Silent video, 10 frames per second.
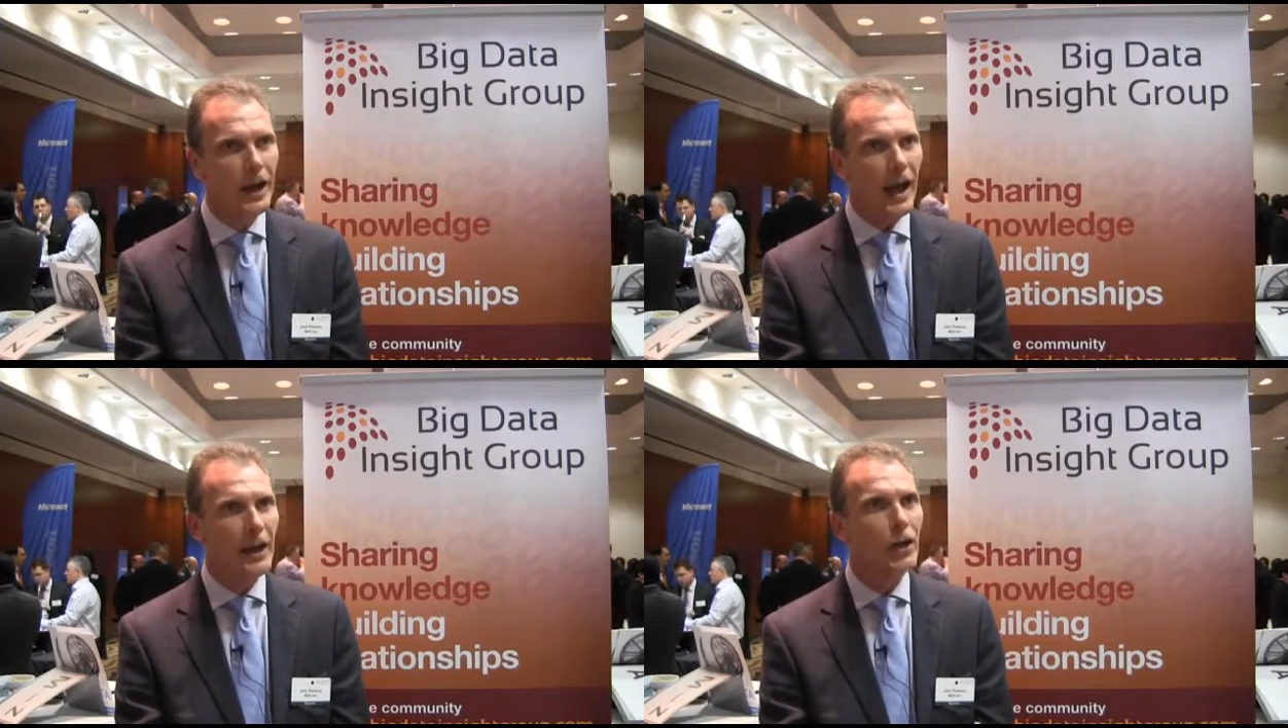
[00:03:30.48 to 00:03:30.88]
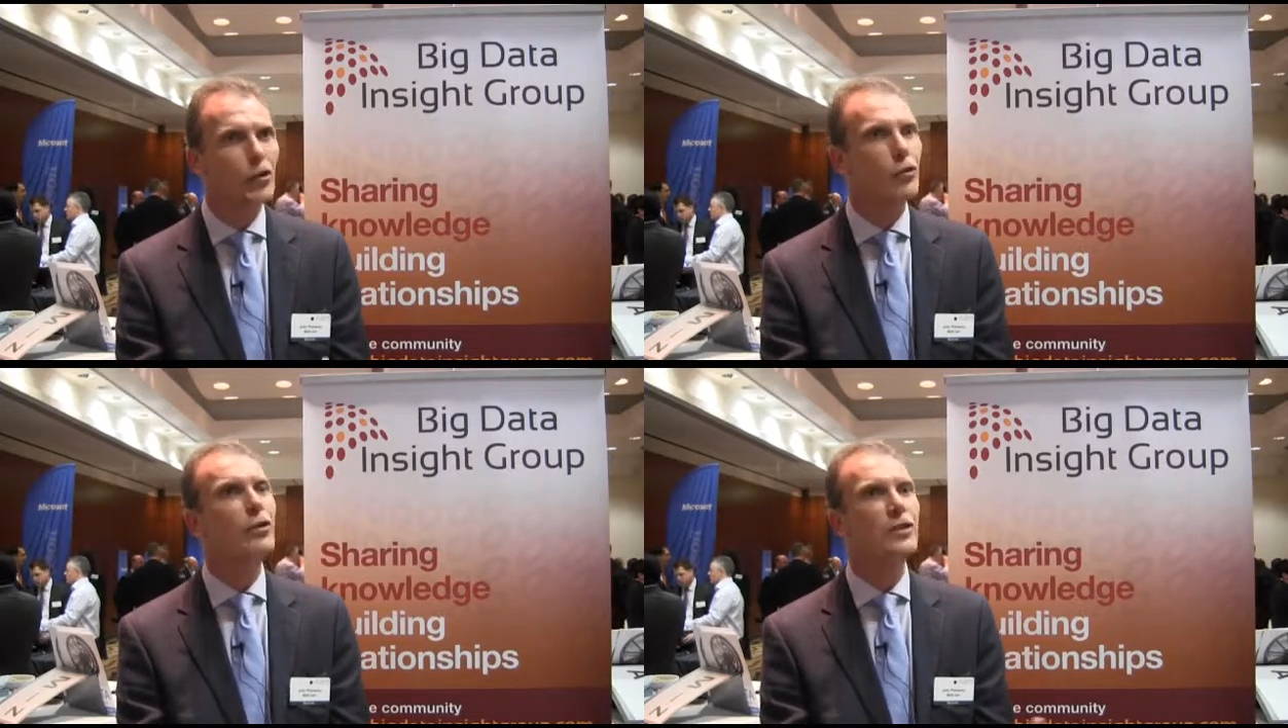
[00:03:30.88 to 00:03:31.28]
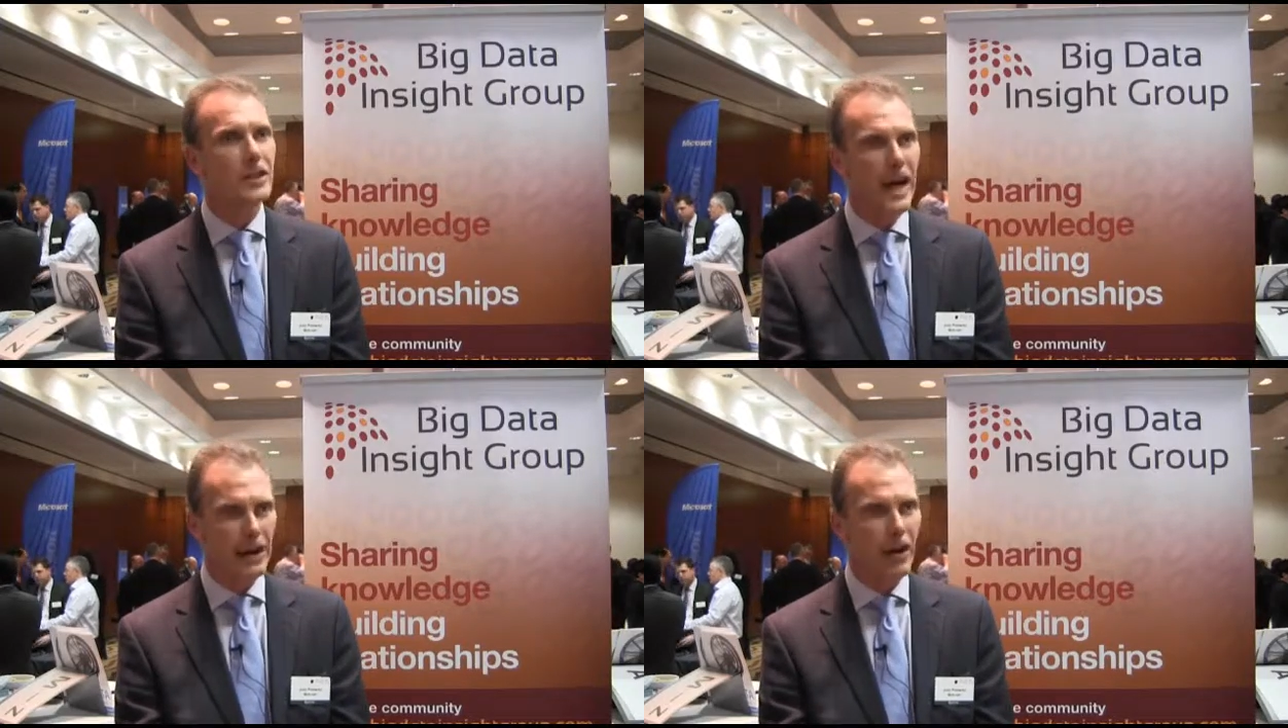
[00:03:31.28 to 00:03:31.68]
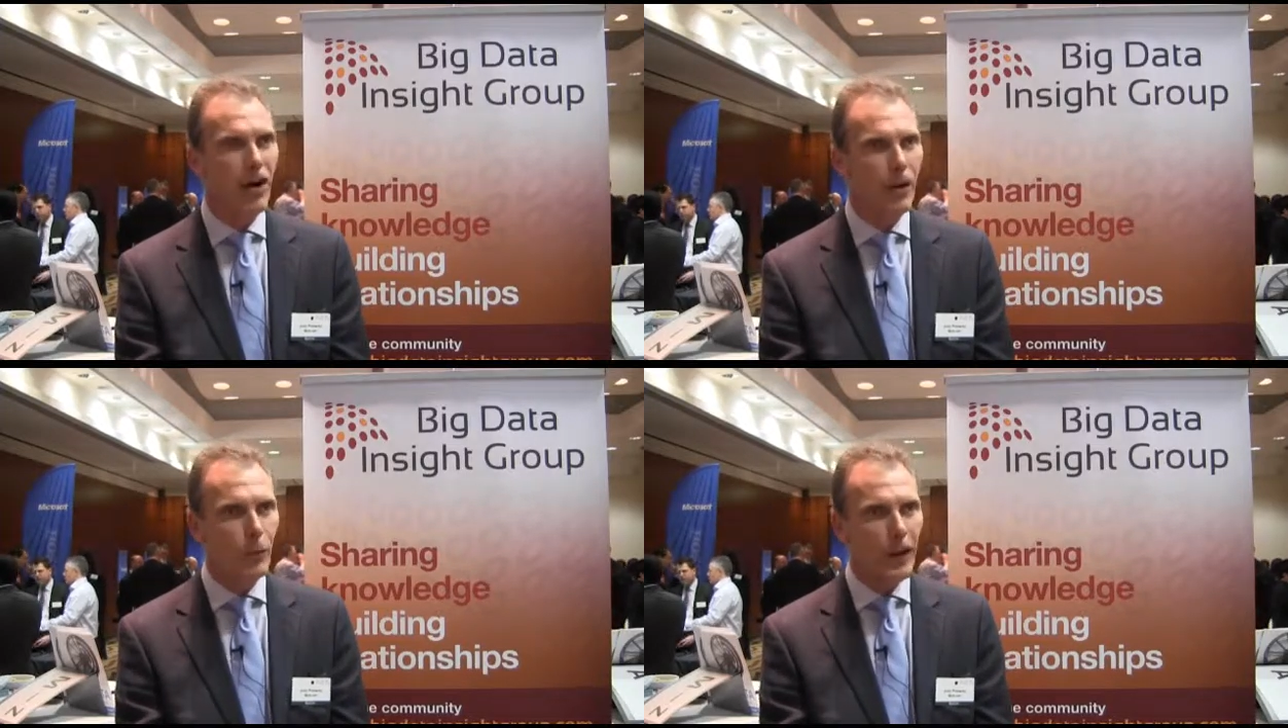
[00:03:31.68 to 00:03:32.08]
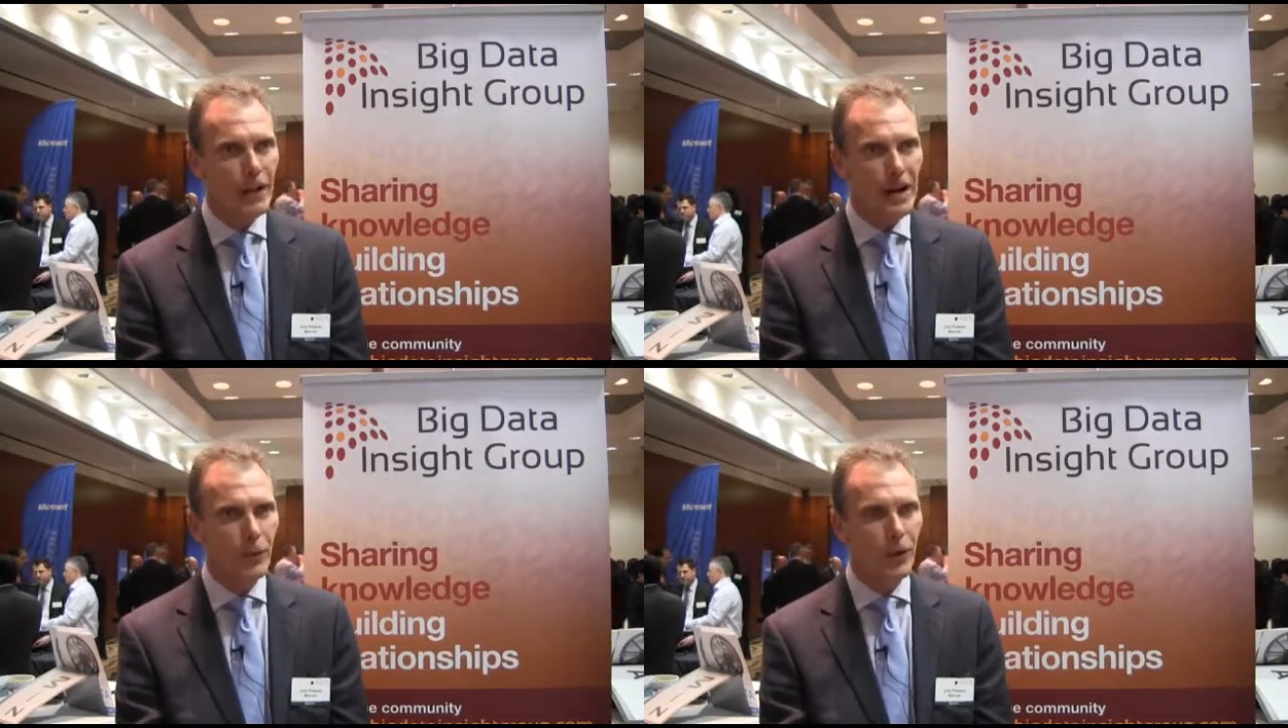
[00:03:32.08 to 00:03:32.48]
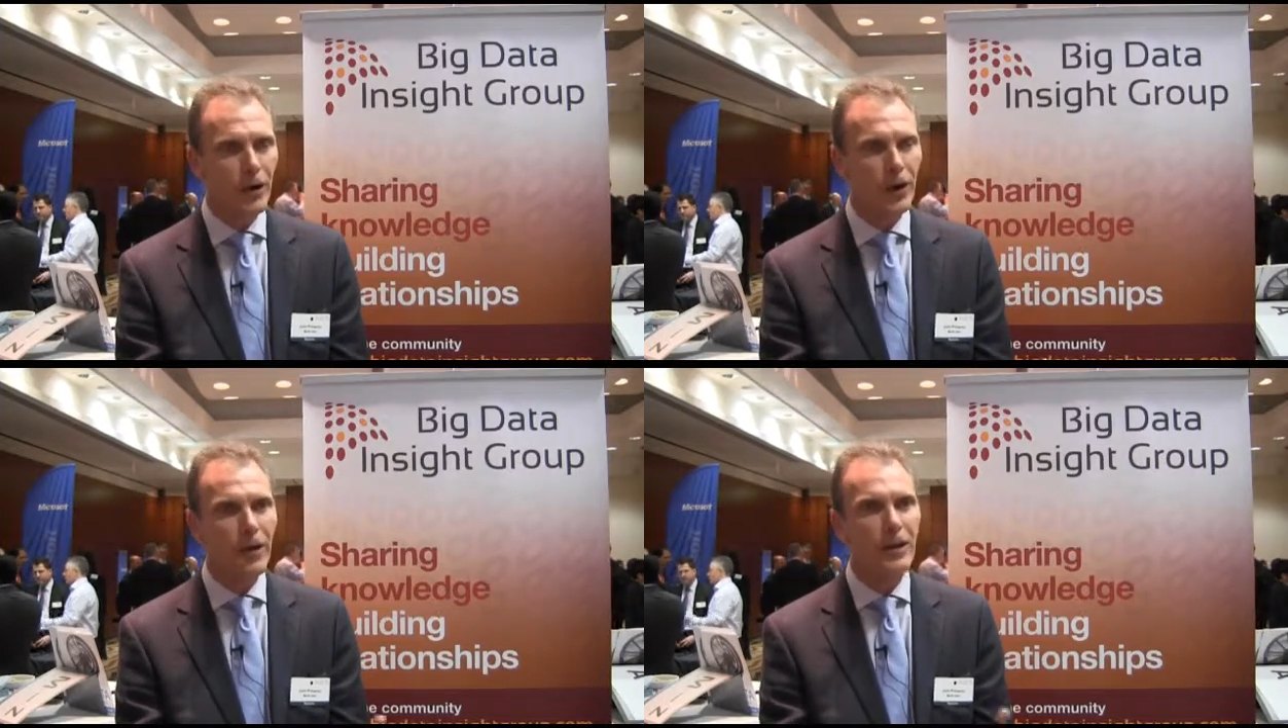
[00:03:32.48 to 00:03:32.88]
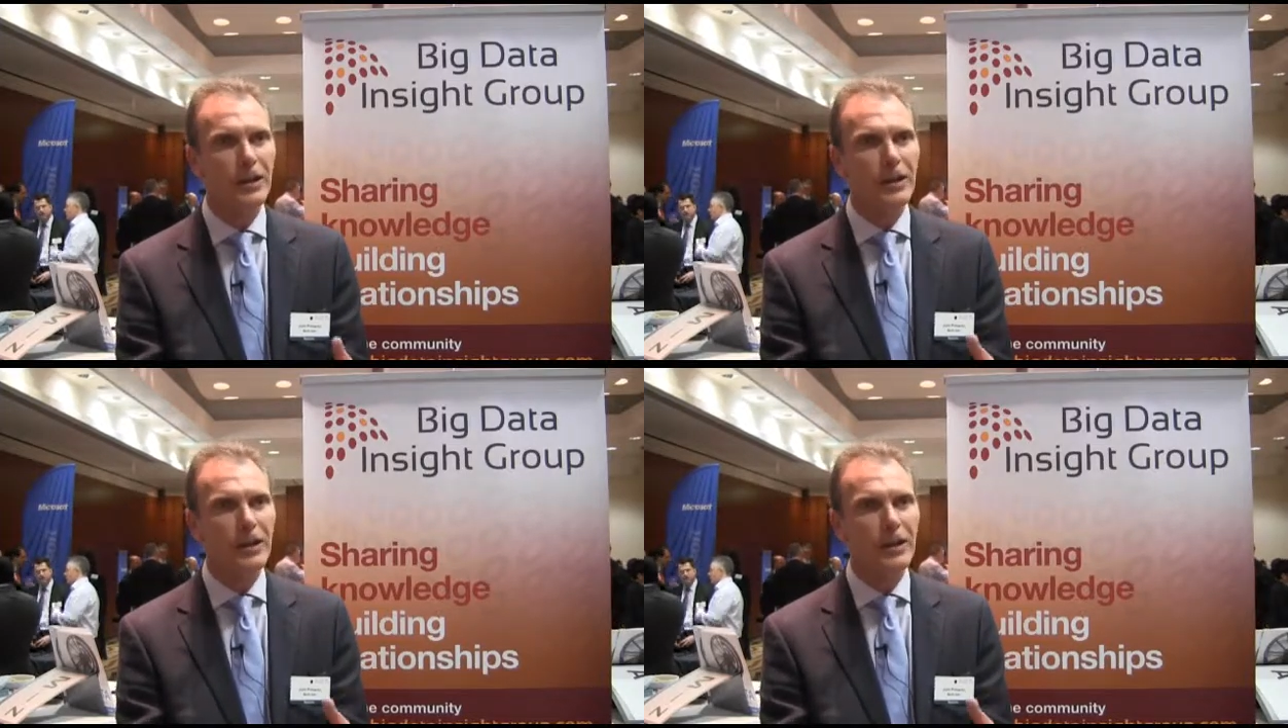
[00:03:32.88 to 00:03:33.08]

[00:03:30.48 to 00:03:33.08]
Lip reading: and across that hardware network,